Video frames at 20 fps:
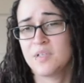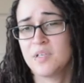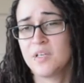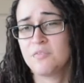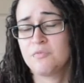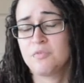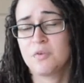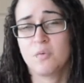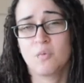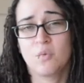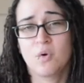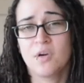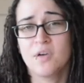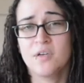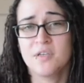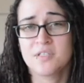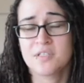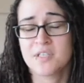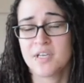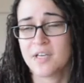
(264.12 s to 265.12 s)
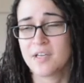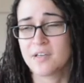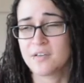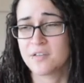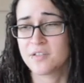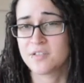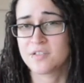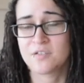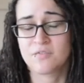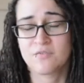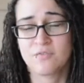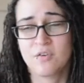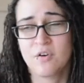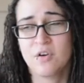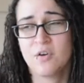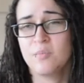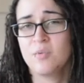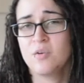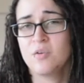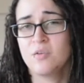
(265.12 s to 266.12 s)
if it works and it's
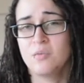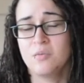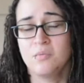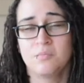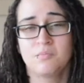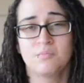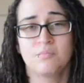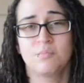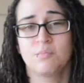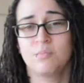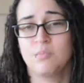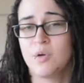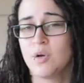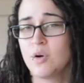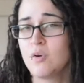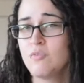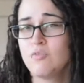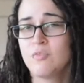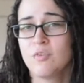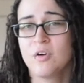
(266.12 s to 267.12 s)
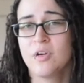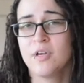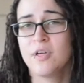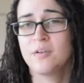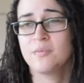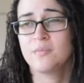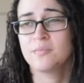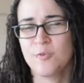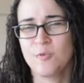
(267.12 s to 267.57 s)
affordable, go for it.